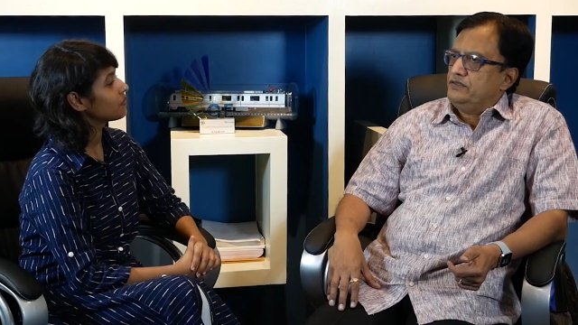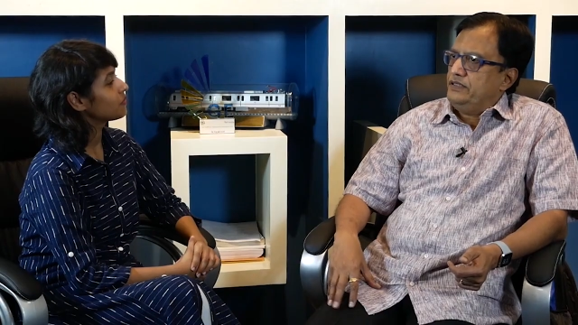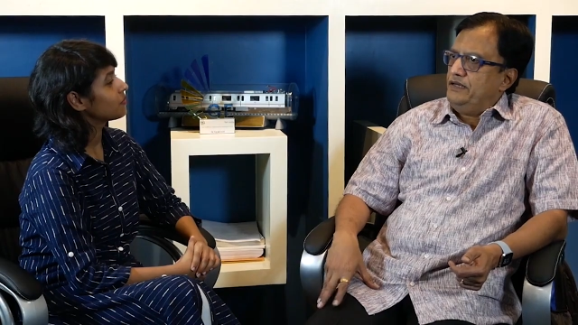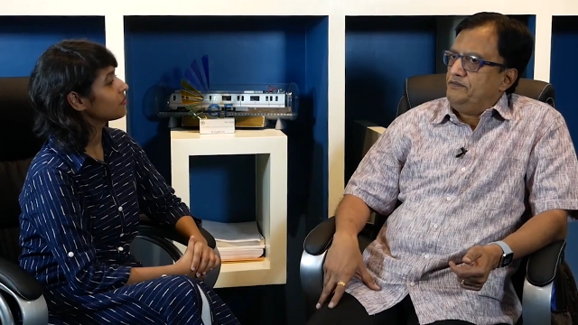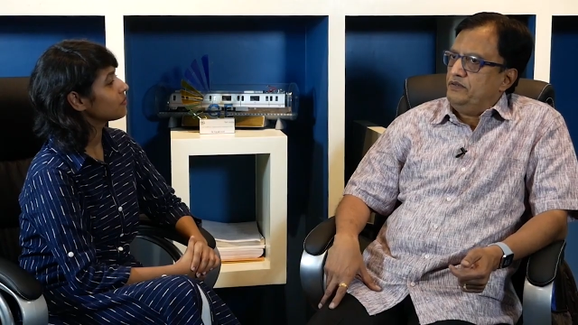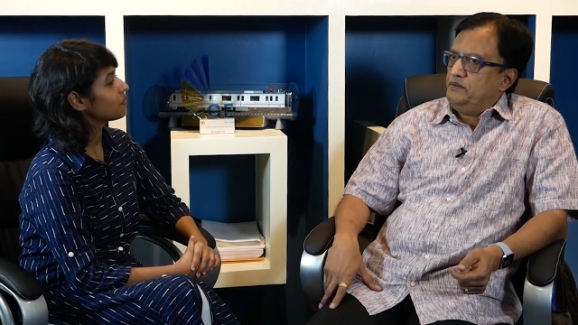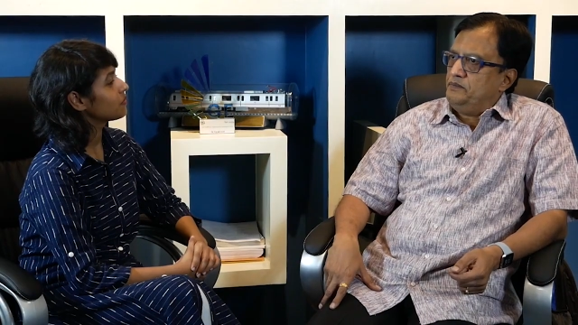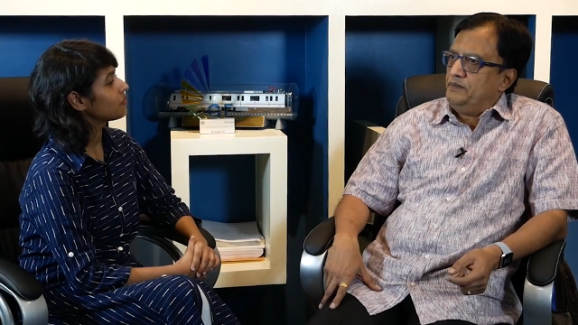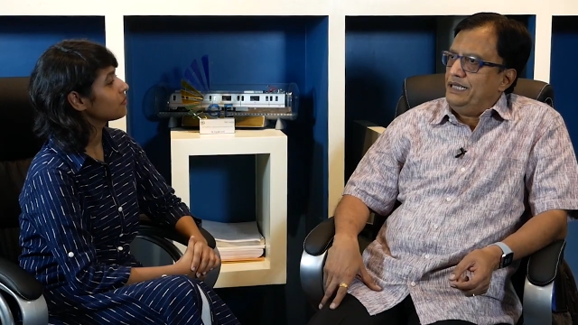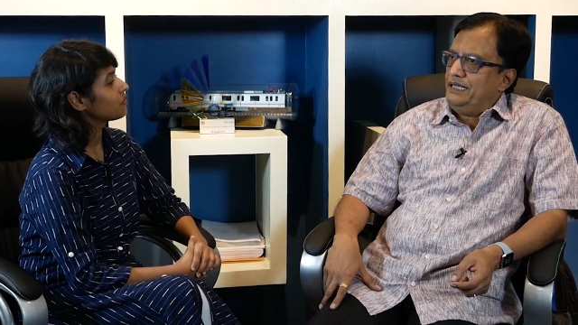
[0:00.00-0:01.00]
Speaker 1: so, therefore,
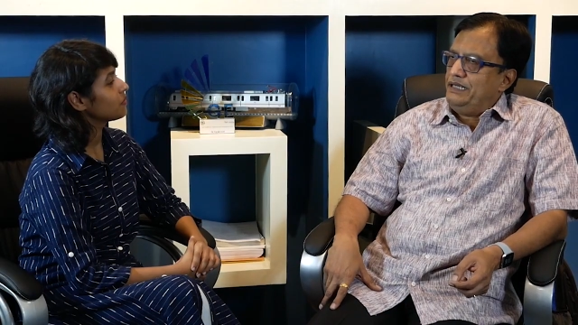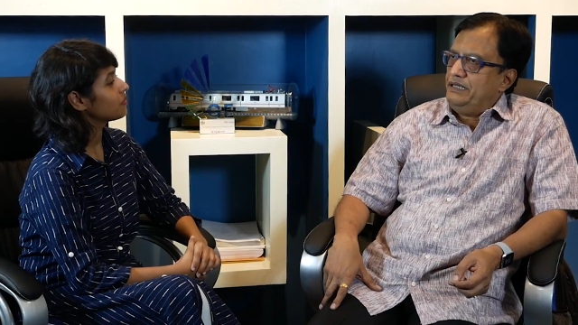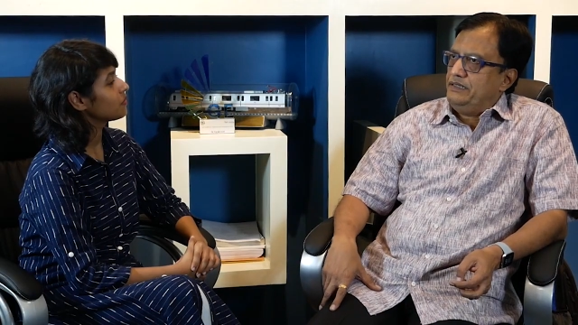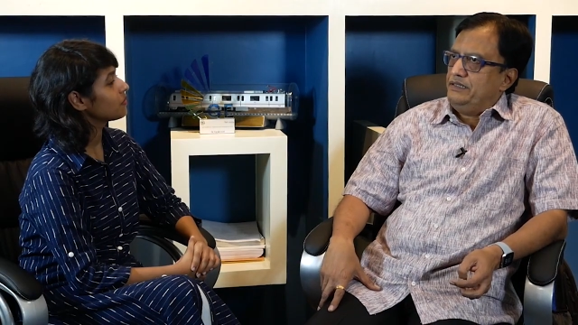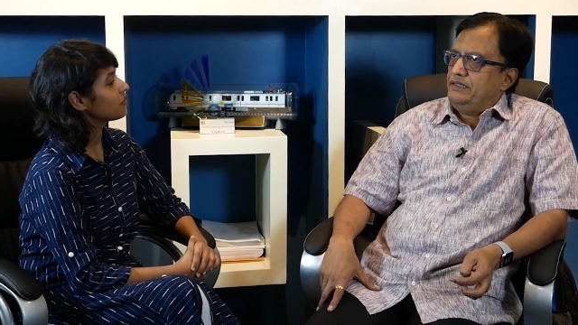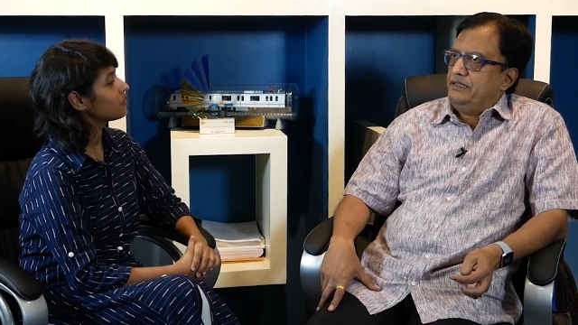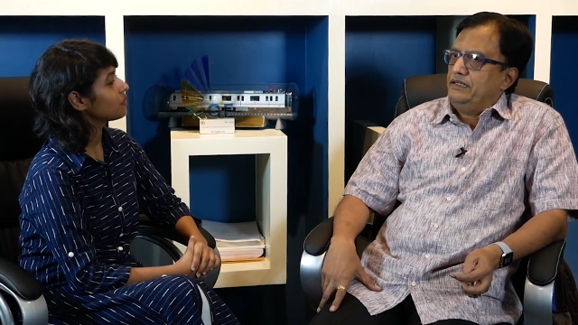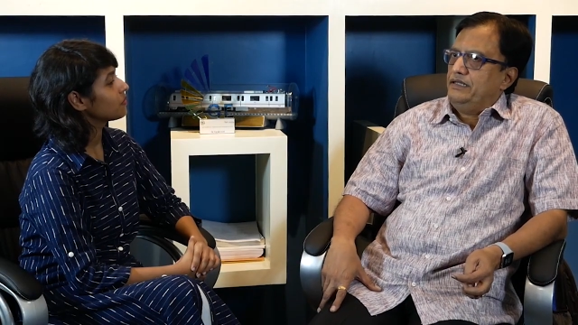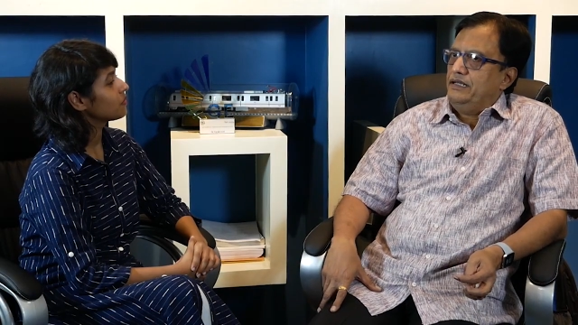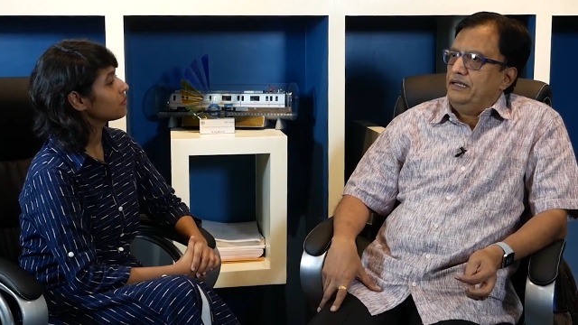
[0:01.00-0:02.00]
my
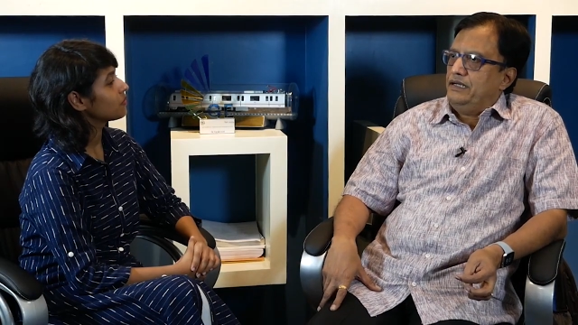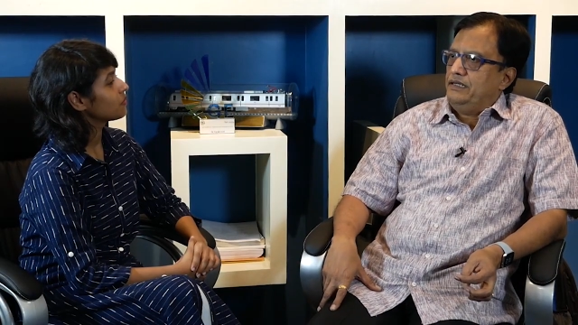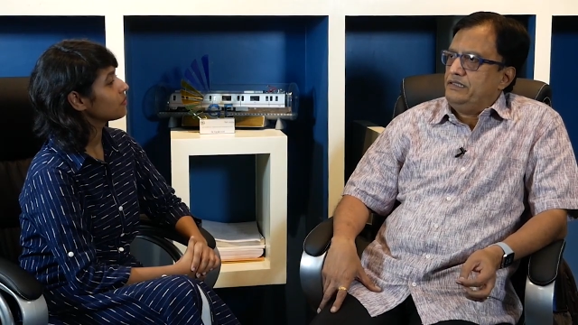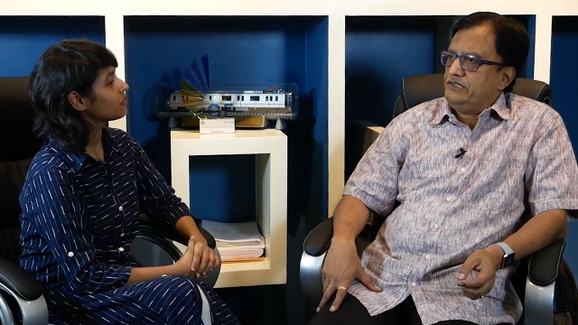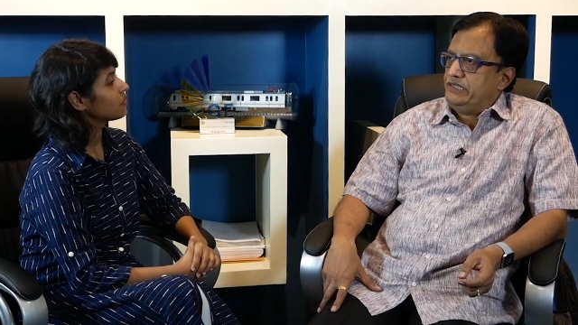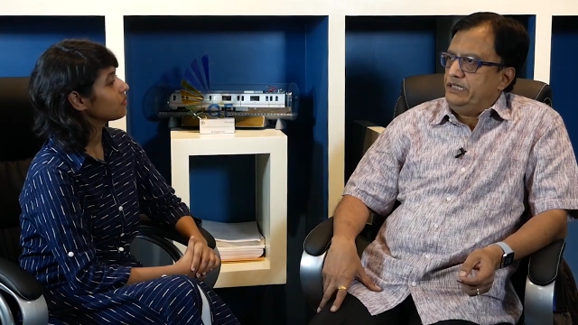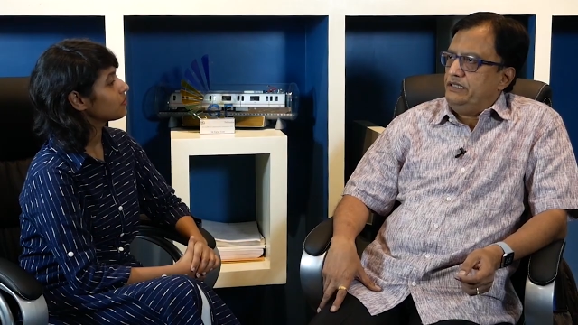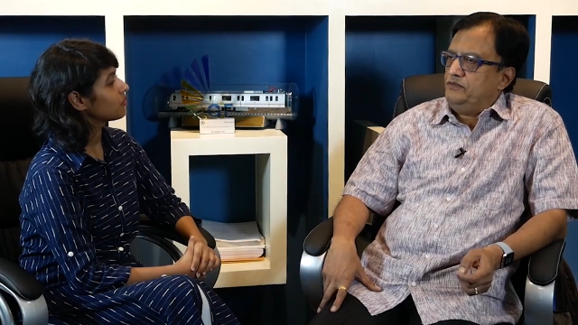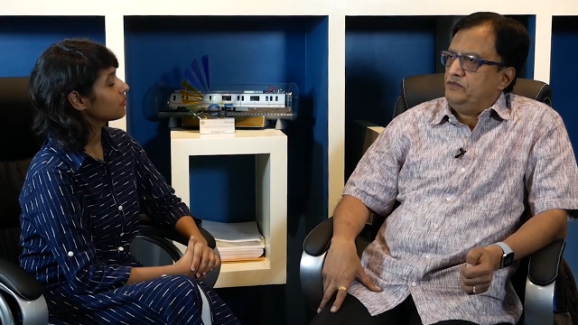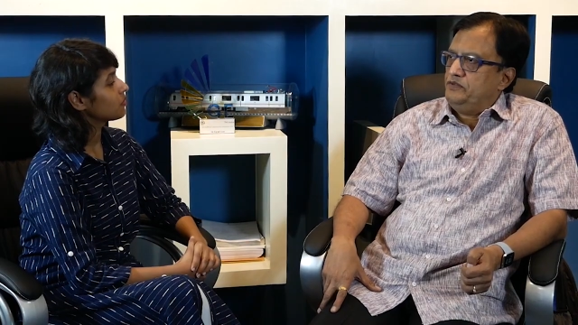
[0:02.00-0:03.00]

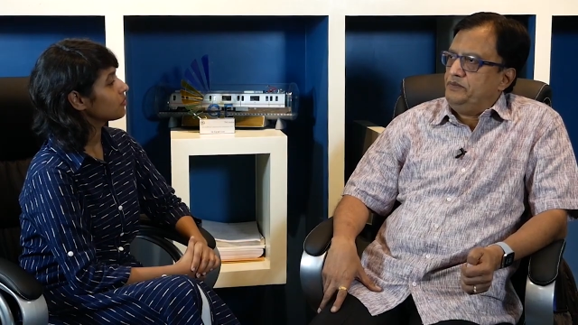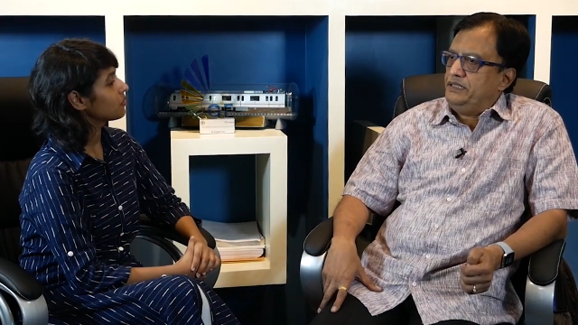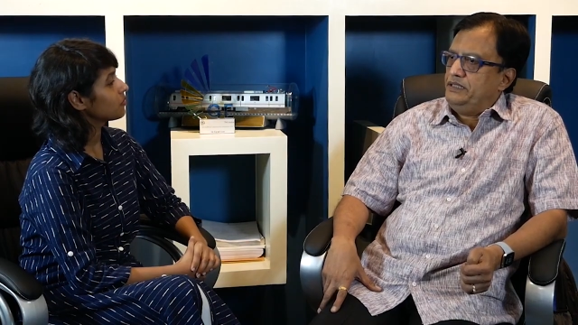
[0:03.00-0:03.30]
understanding would